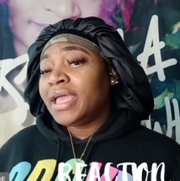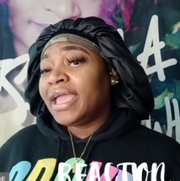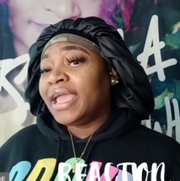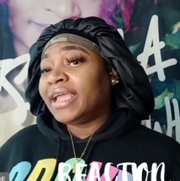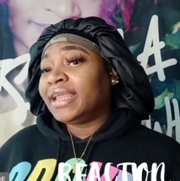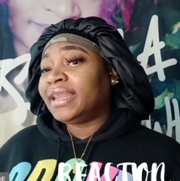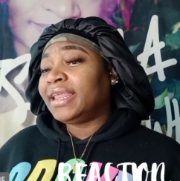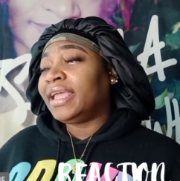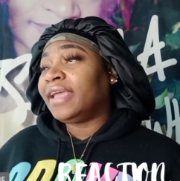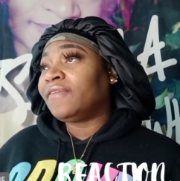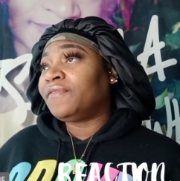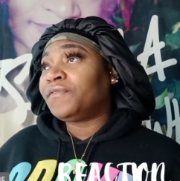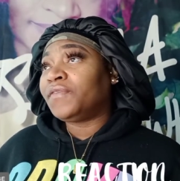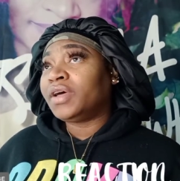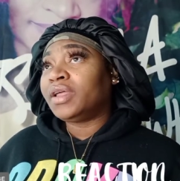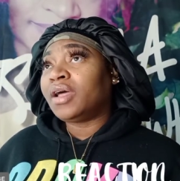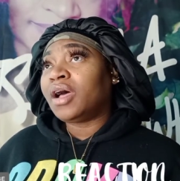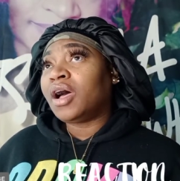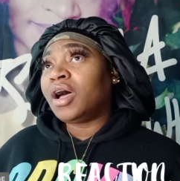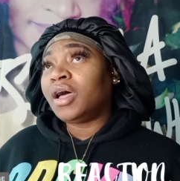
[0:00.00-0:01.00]
And then for
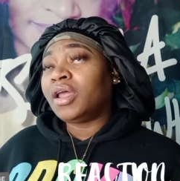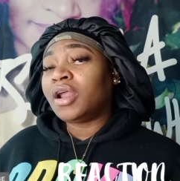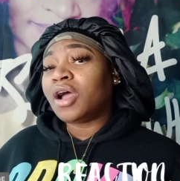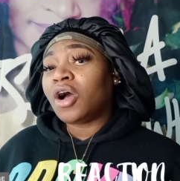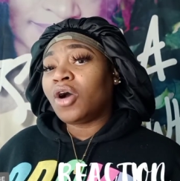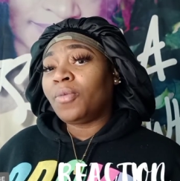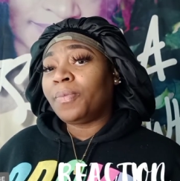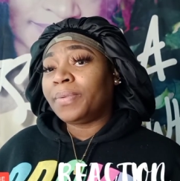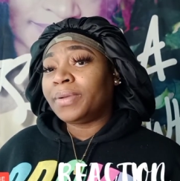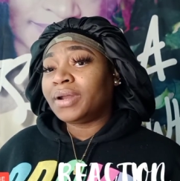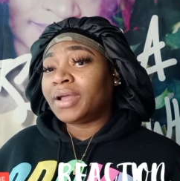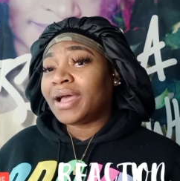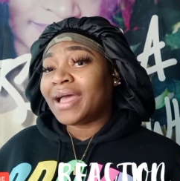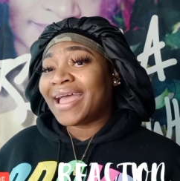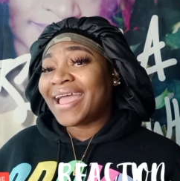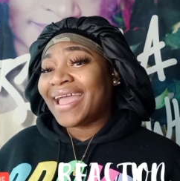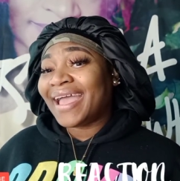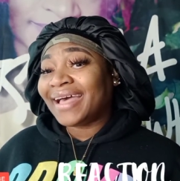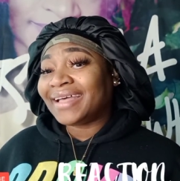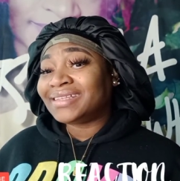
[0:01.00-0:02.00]
her to open her
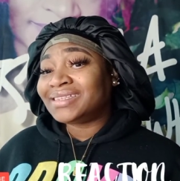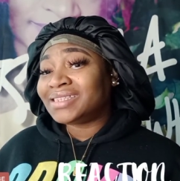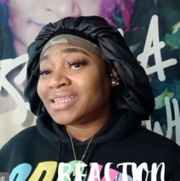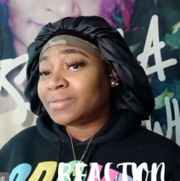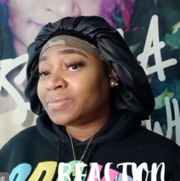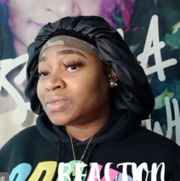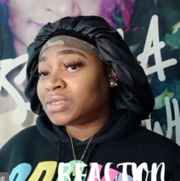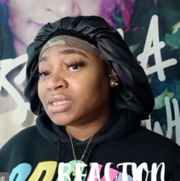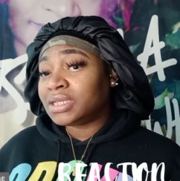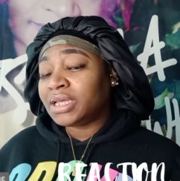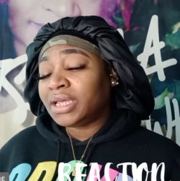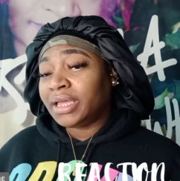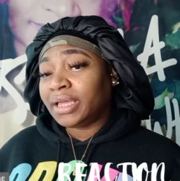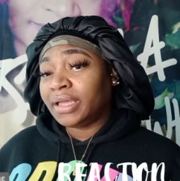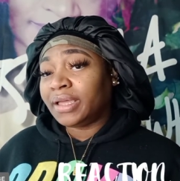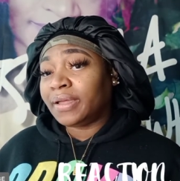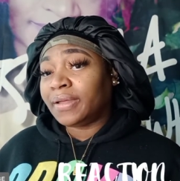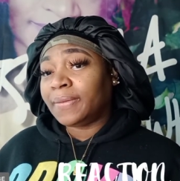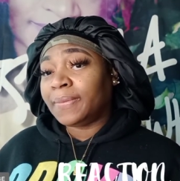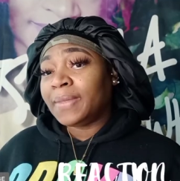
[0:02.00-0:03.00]
house up to
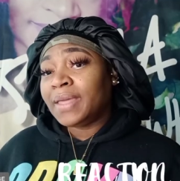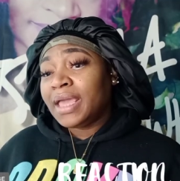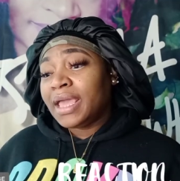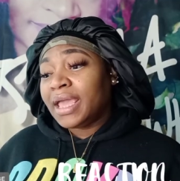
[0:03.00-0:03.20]
him